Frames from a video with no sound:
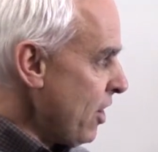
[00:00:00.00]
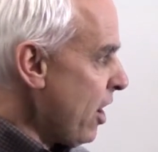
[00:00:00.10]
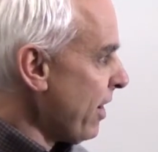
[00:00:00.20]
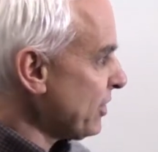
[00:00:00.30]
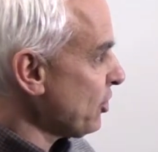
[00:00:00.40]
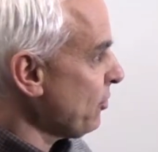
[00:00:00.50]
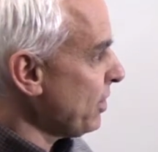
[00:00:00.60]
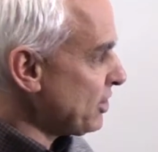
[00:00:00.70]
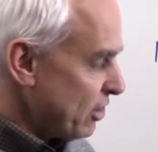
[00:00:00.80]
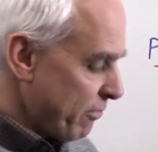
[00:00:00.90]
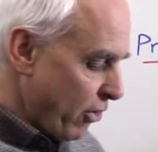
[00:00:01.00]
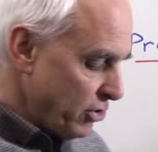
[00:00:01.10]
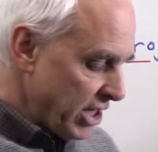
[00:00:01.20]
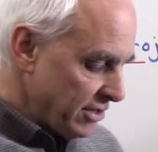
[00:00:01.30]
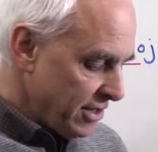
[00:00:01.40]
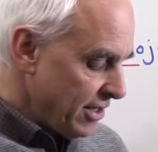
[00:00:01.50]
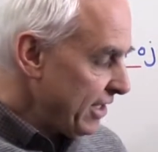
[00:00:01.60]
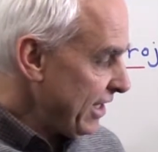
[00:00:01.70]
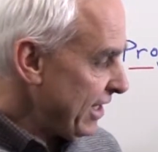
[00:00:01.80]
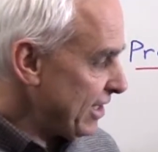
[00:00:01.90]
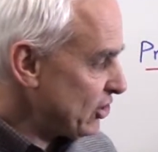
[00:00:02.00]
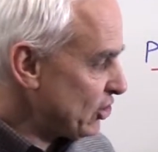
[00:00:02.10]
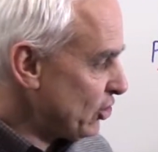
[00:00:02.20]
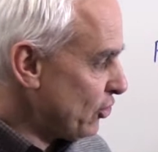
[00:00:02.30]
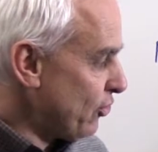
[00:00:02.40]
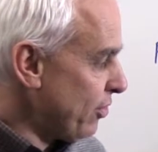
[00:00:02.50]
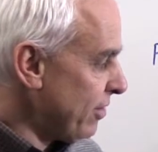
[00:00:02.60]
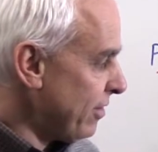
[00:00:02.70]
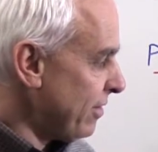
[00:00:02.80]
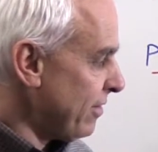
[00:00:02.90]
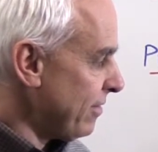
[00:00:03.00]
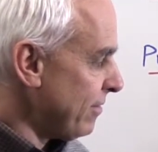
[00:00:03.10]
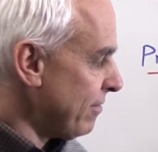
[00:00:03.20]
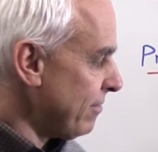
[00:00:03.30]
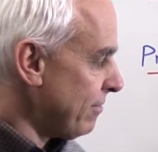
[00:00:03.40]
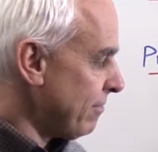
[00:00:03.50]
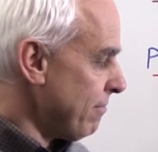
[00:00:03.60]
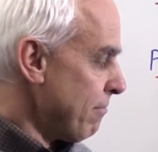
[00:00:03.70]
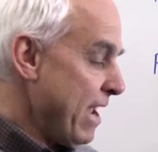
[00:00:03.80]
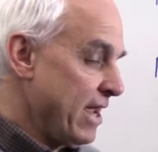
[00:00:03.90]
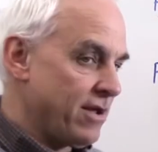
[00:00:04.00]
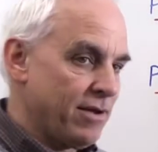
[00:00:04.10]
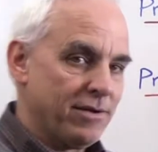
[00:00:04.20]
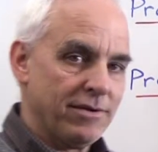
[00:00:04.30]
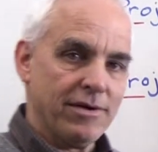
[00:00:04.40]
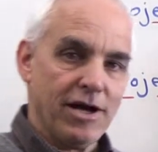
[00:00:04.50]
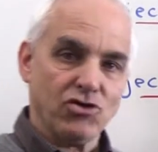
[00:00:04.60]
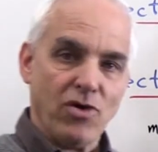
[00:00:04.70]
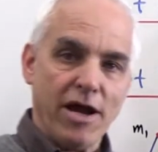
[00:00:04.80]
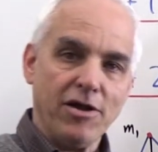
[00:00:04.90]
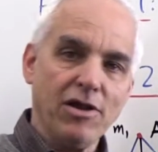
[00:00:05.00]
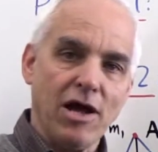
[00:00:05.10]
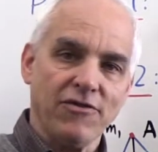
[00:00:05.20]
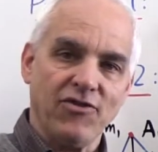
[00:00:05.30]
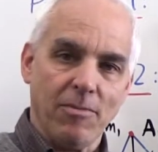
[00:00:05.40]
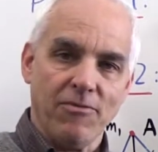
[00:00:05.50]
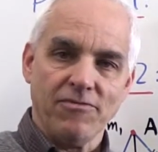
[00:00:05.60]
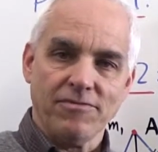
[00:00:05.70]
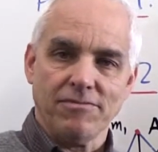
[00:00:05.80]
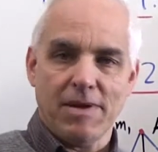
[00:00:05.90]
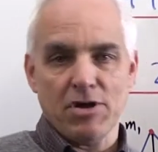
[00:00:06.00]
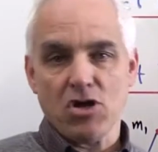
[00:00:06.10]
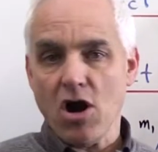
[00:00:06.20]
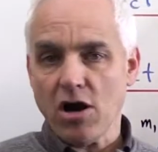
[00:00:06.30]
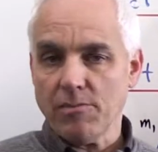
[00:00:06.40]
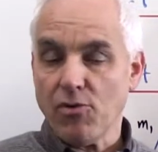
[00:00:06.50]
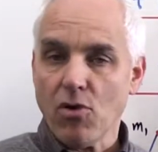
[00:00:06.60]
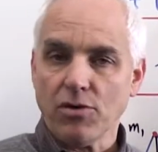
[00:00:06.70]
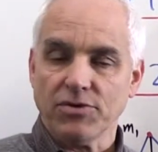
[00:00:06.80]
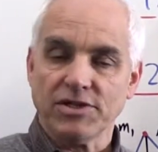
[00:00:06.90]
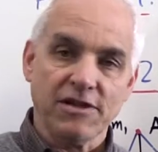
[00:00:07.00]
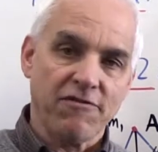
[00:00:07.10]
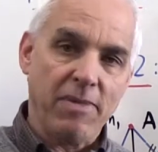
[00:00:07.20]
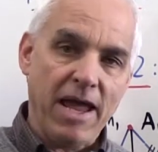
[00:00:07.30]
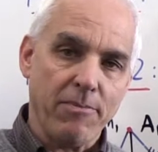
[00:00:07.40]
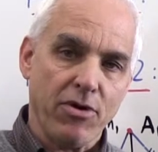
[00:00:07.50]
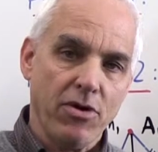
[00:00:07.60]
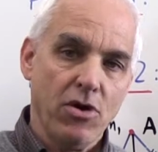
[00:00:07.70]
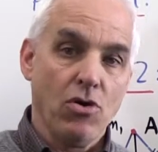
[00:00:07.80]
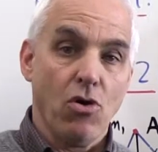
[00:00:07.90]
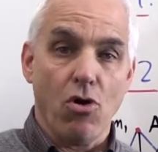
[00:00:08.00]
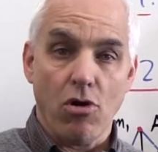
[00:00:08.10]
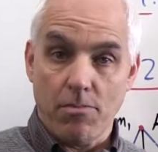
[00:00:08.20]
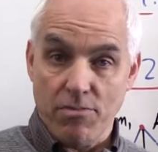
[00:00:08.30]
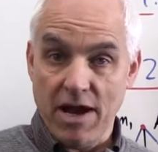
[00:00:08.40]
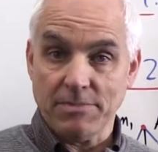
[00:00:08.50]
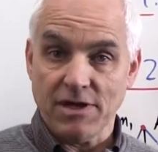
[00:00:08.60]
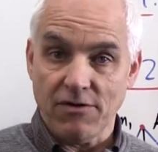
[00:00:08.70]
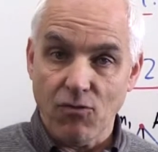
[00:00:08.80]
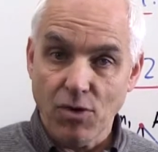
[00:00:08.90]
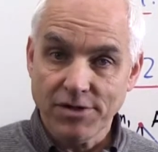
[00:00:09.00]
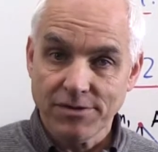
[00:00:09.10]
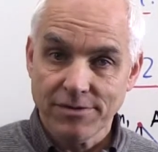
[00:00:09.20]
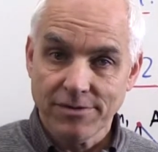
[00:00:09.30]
All right, so what's your project? Is to make a triangle out of some maybe cardboard or stiff paper, or perhaps out of wood,